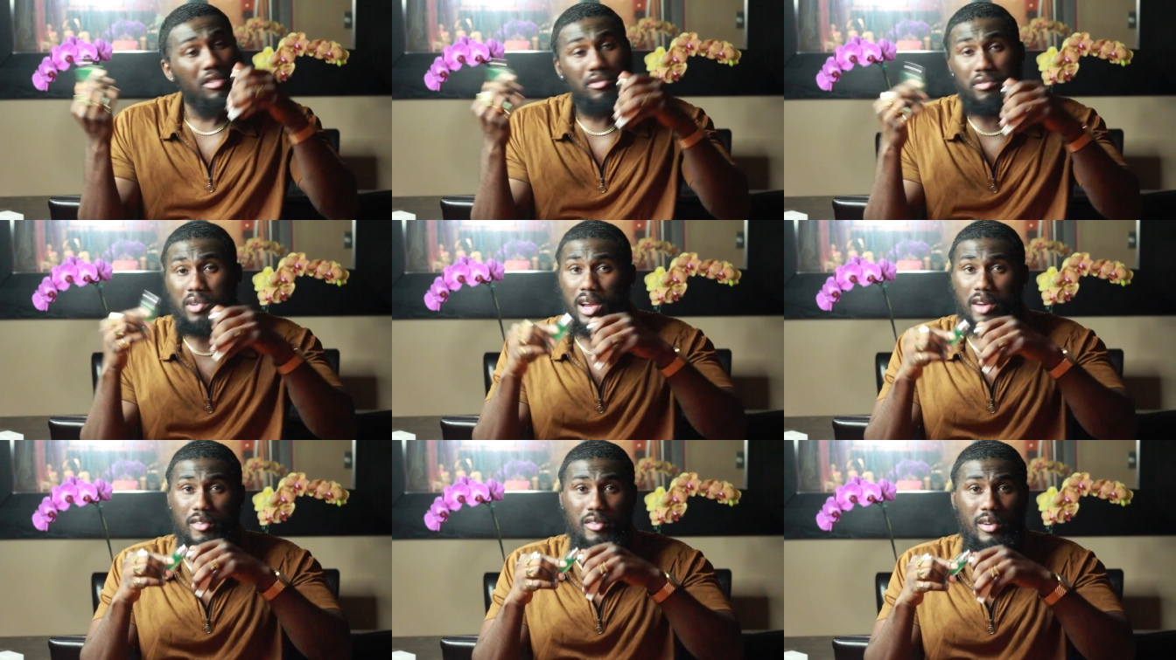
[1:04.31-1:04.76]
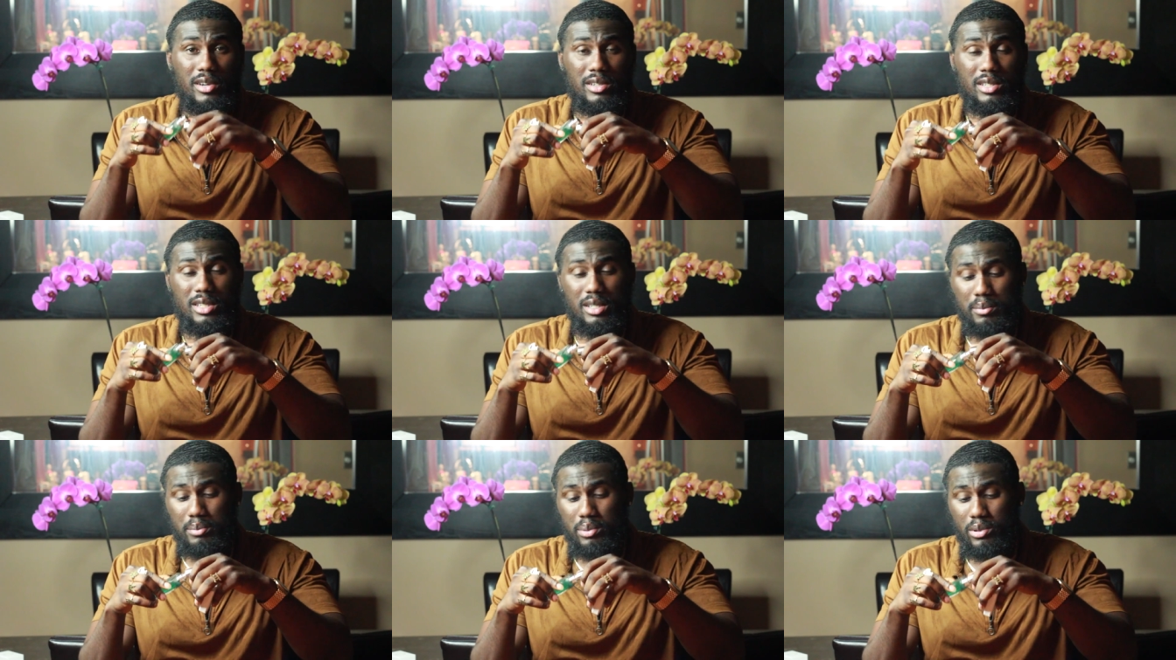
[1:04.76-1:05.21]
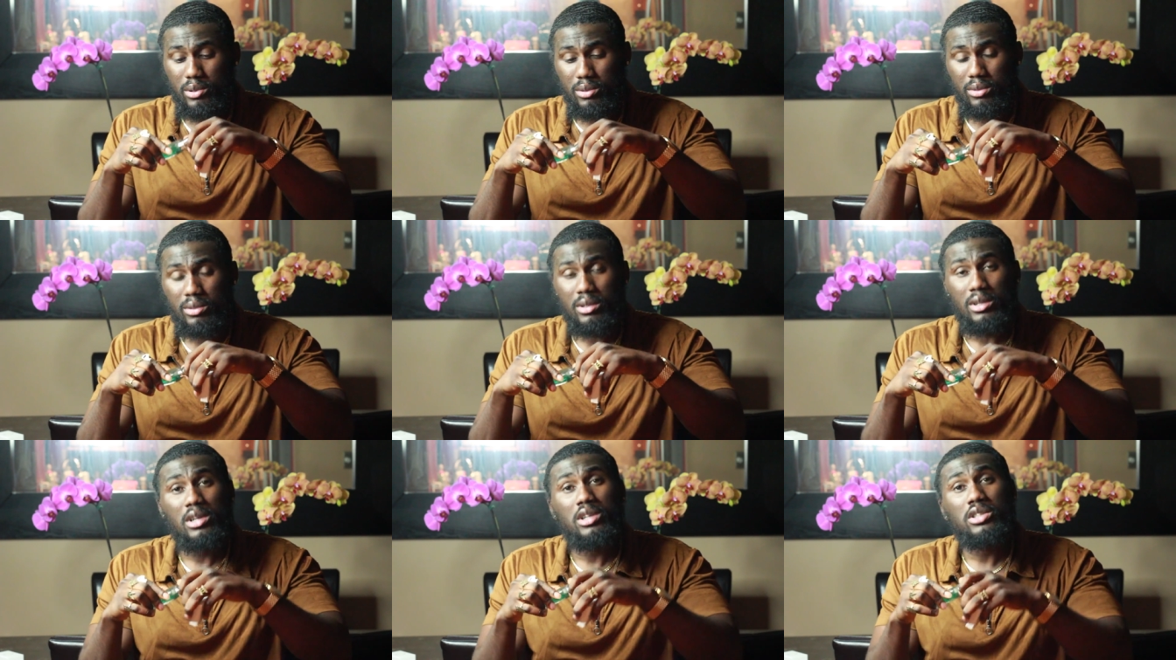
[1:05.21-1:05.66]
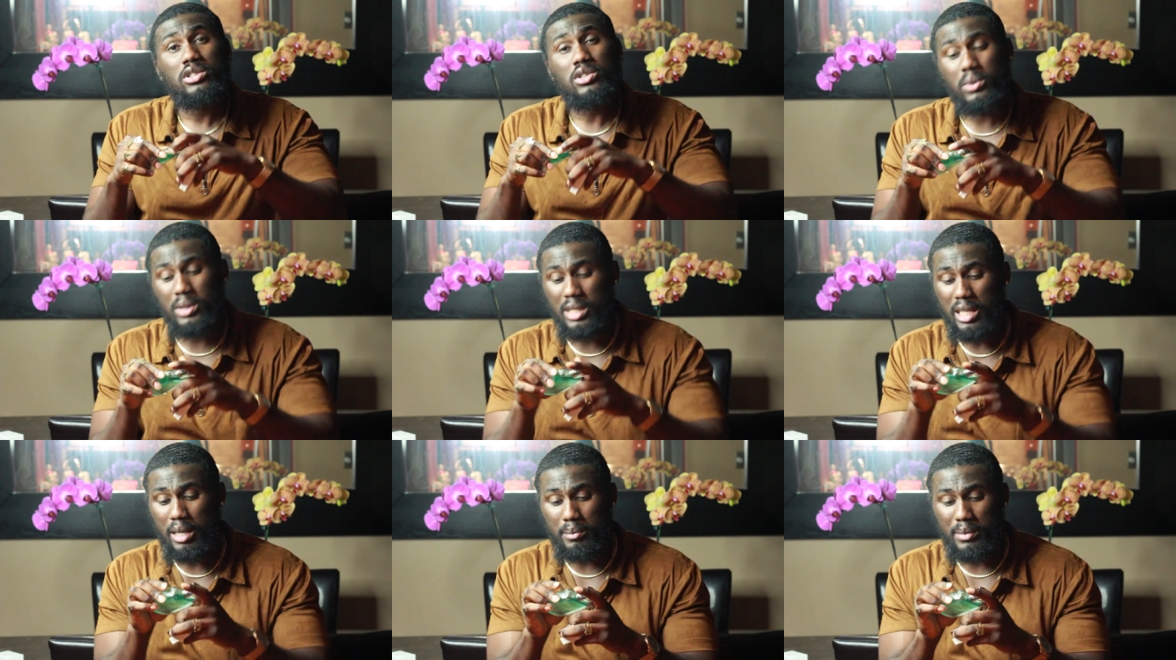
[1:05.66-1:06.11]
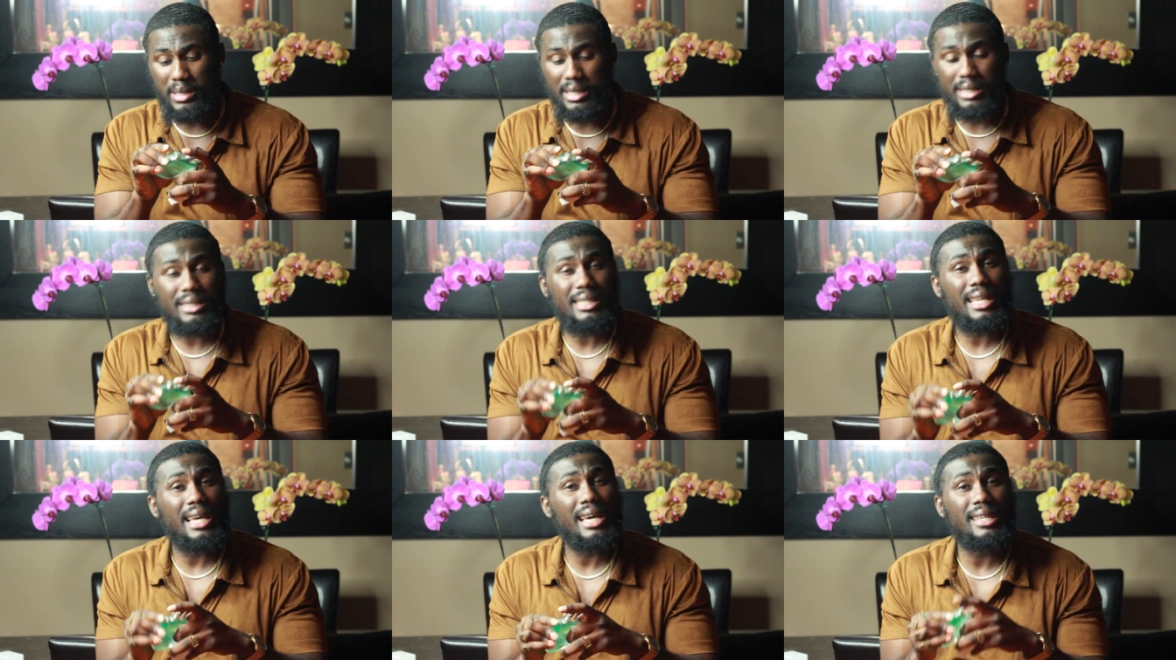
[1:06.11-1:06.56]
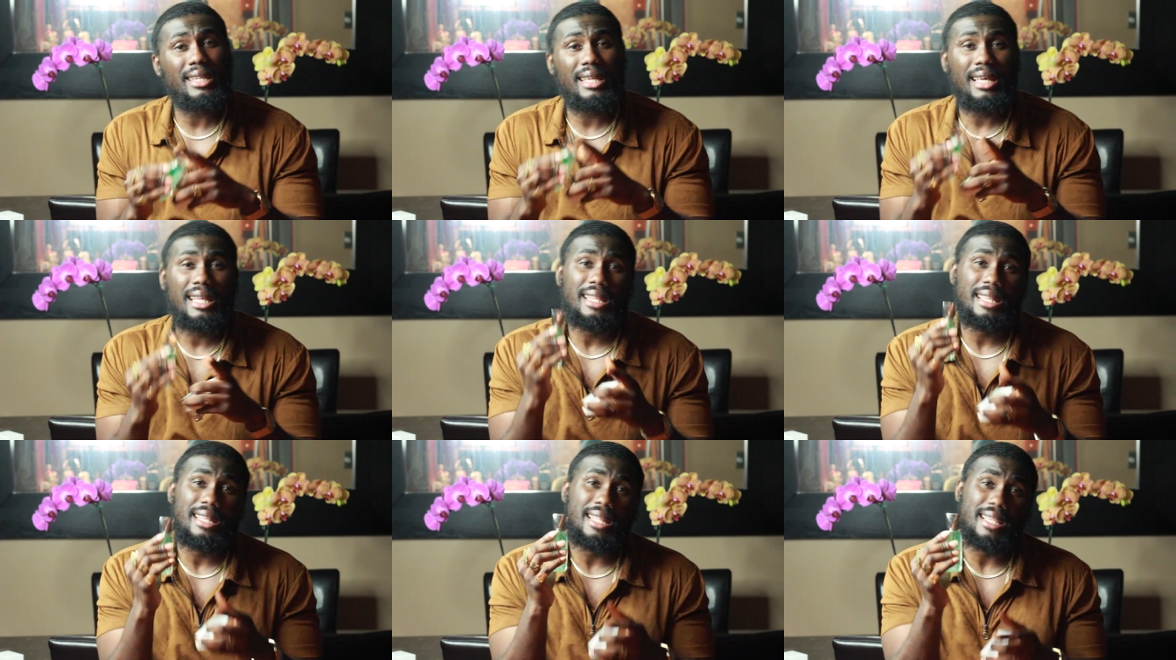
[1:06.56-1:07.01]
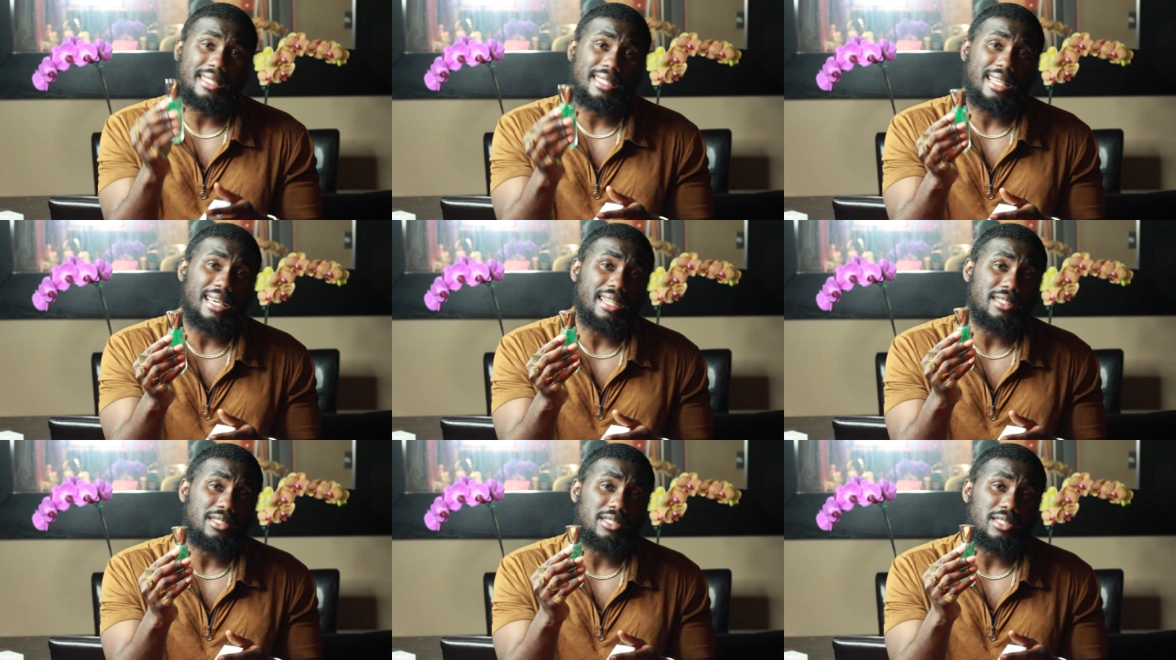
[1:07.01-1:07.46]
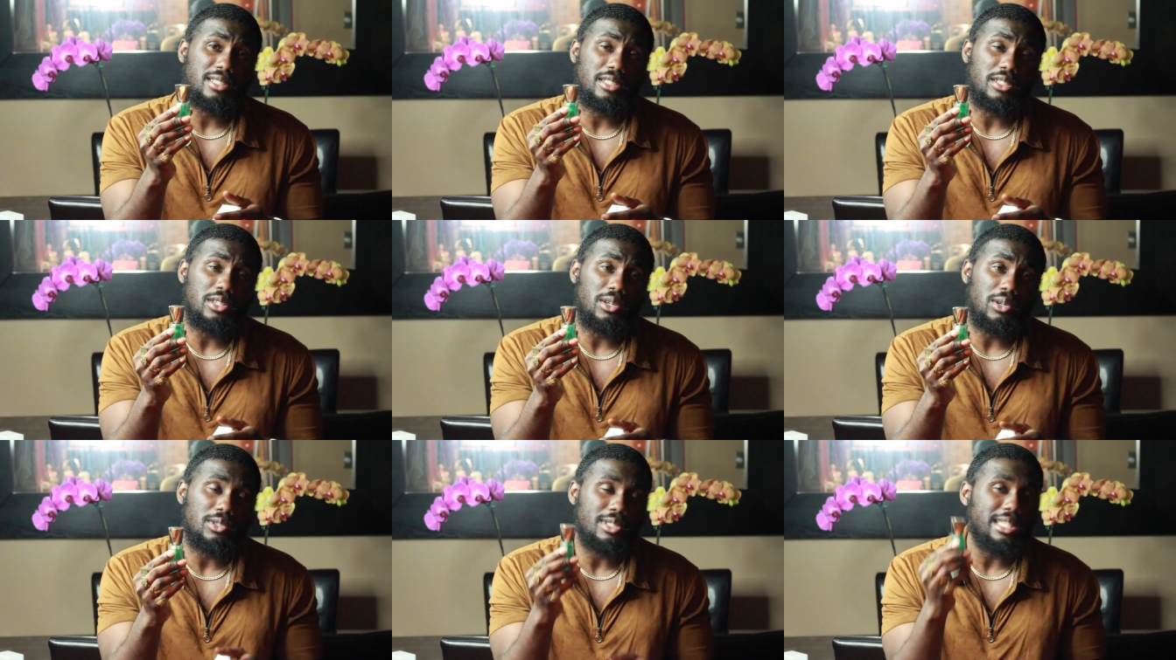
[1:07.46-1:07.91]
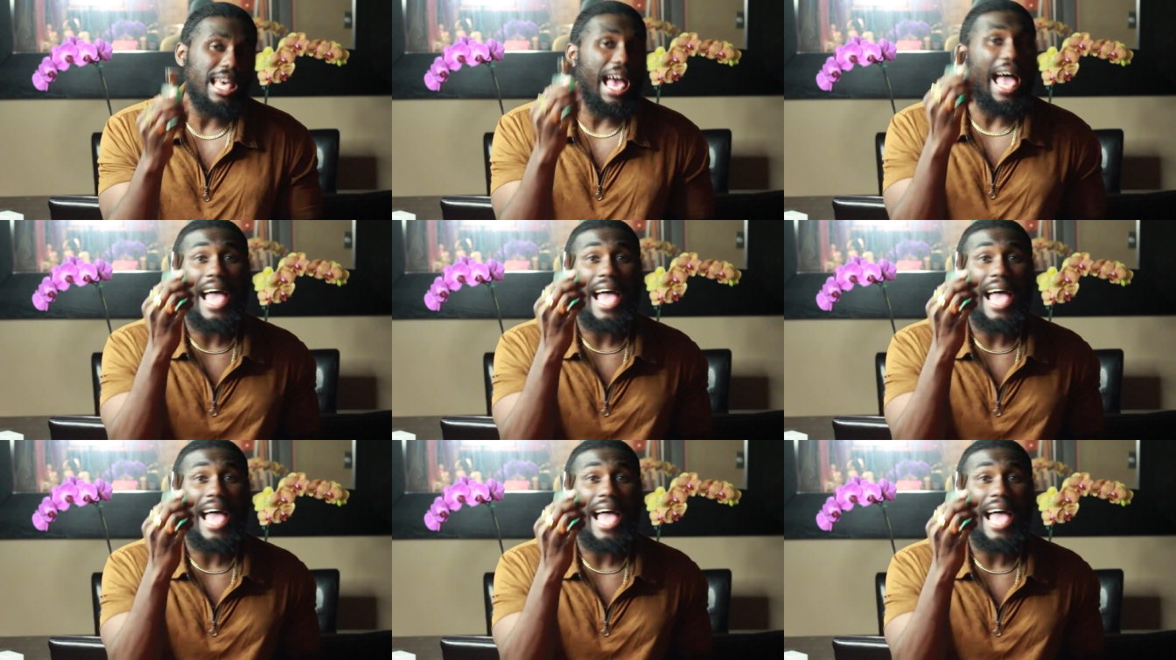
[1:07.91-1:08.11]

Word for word: Very, very simple. So with that being said, let's get into the notes.